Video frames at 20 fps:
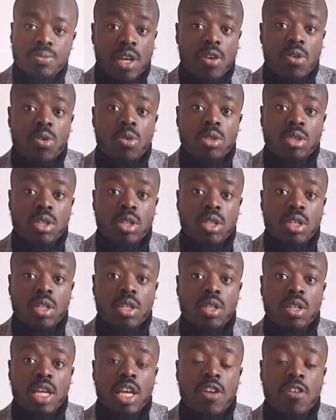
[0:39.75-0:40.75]
It also
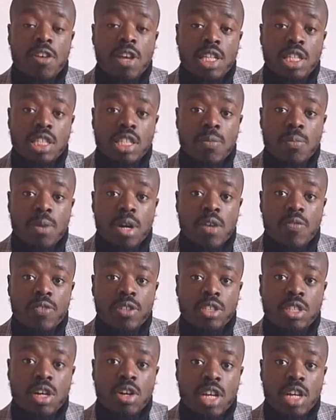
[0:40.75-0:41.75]
increases demand
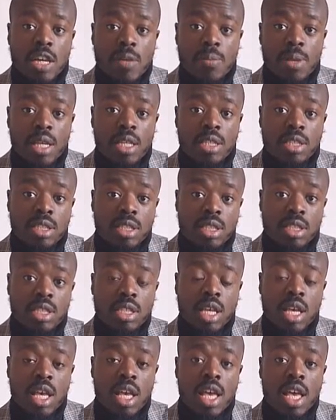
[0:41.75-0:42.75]
for childcare places,
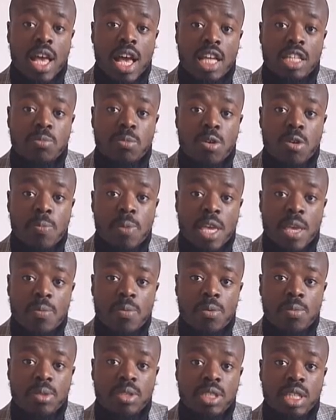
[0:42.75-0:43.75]
as more
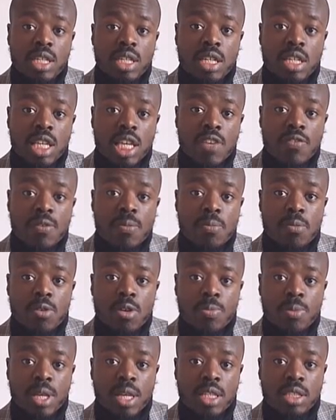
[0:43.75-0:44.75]
people will be seeking either
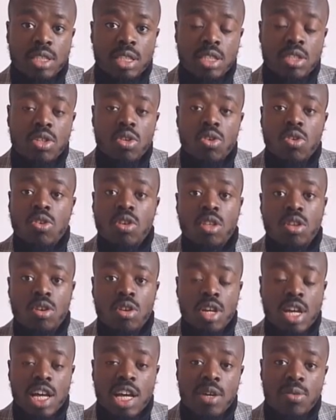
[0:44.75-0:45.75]
more places or
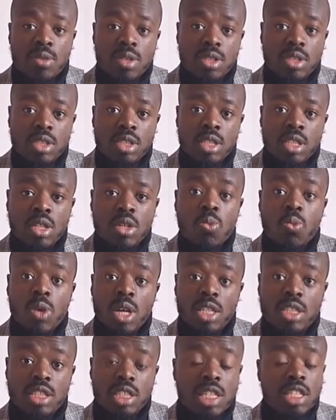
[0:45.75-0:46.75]
longer hours,
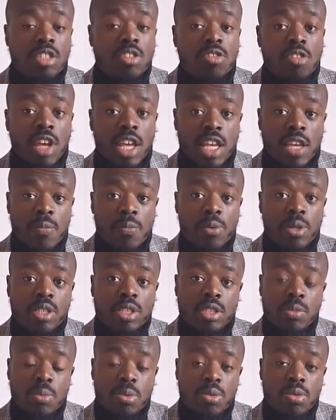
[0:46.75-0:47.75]
which is great in
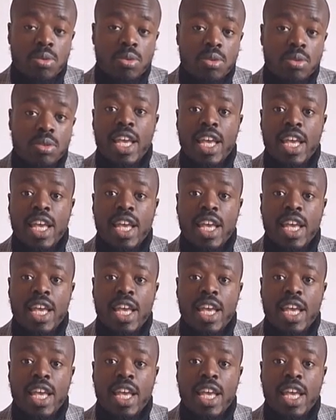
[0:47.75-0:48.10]
principle.